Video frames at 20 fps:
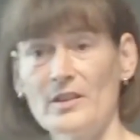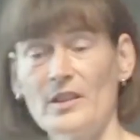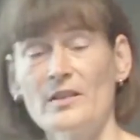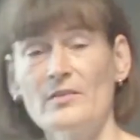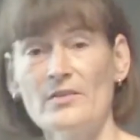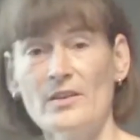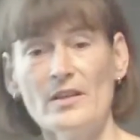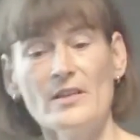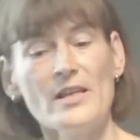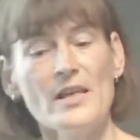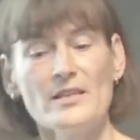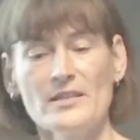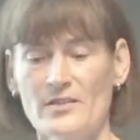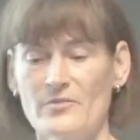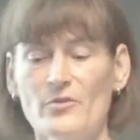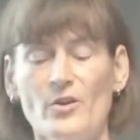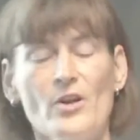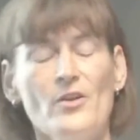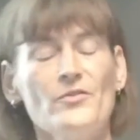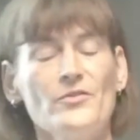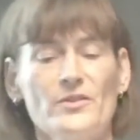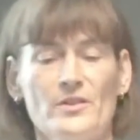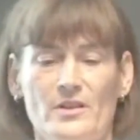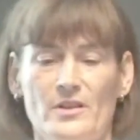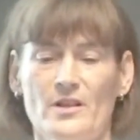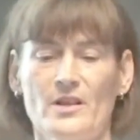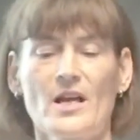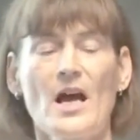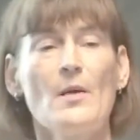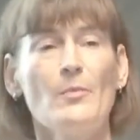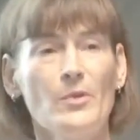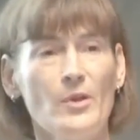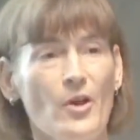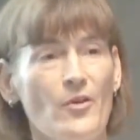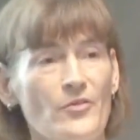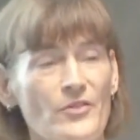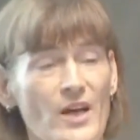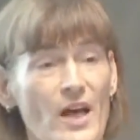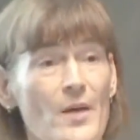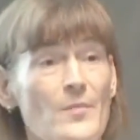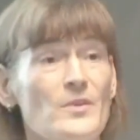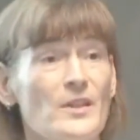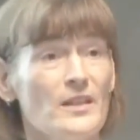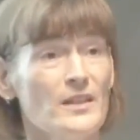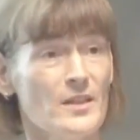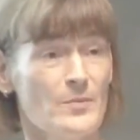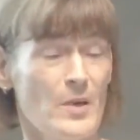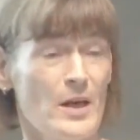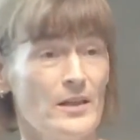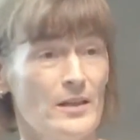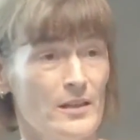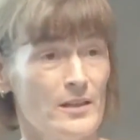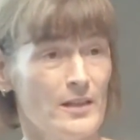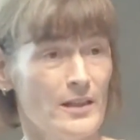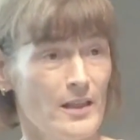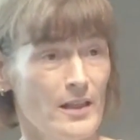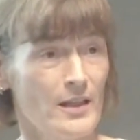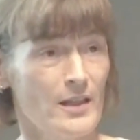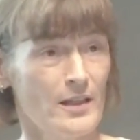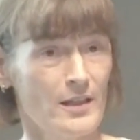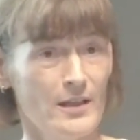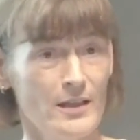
it, and it has evolved couple of times independently.